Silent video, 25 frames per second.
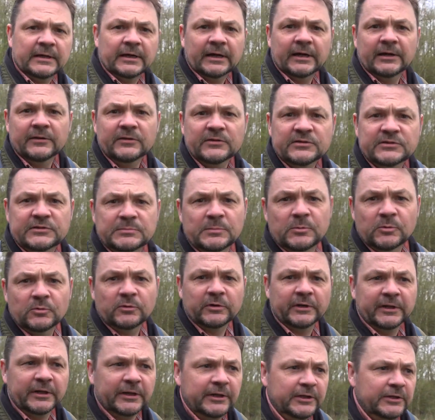And this
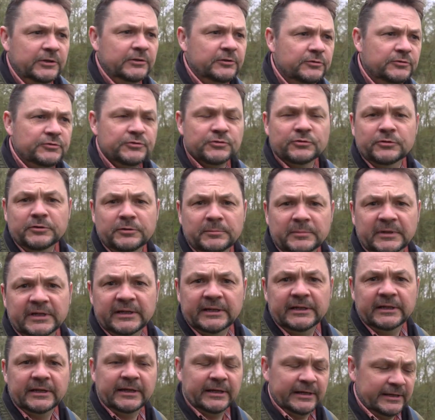morning, you join
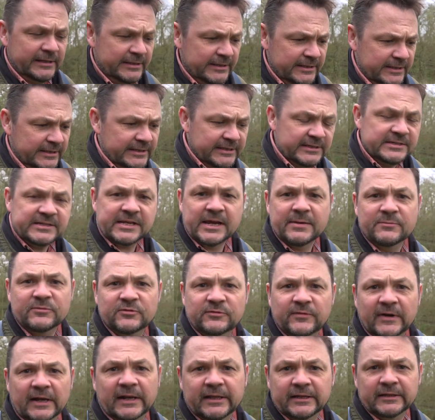me in the Thames
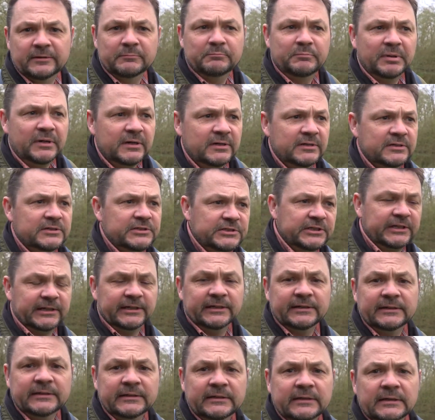Valley in Berkshire,
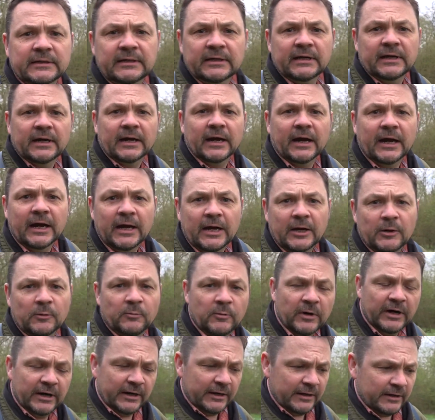uh,
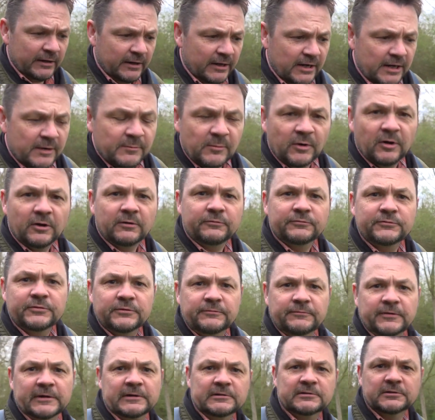where I'm off to
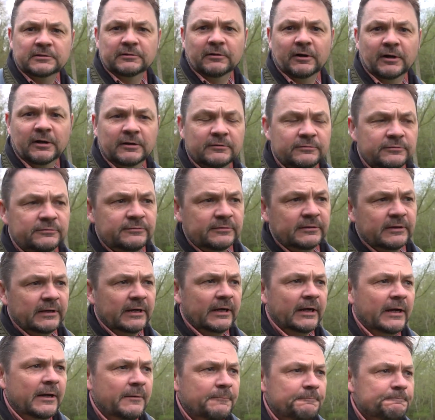photograph
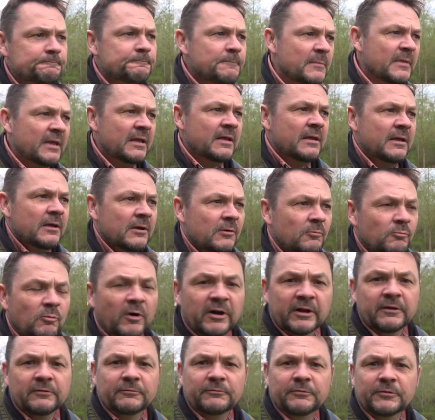um,
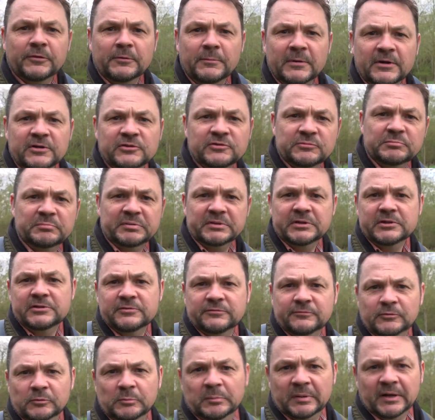one of the most
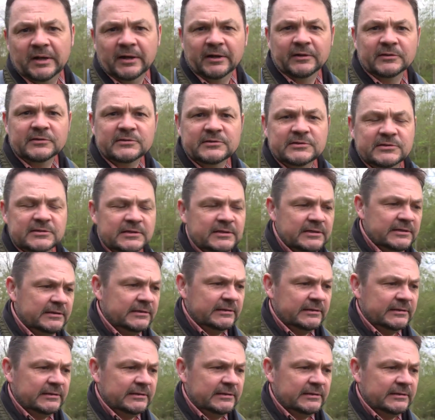beautiful plants